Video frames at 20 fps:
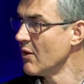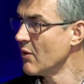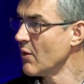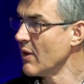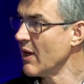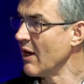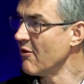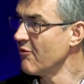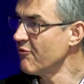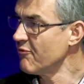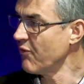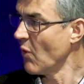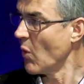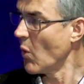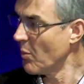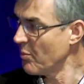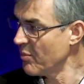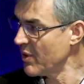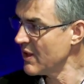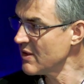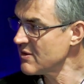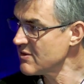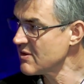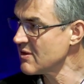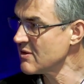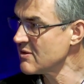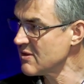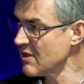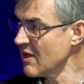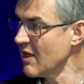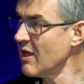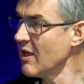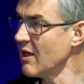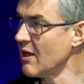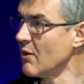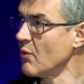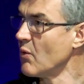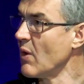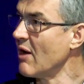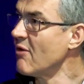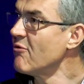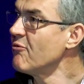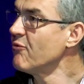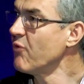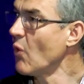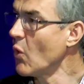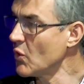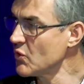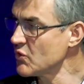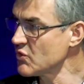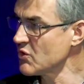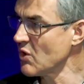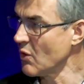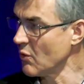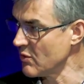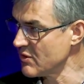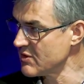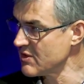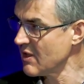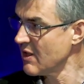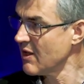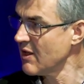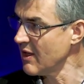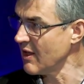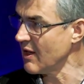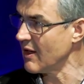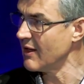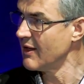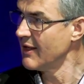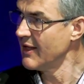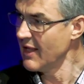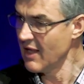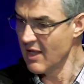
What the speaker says: We are four persons here. We are four souls here.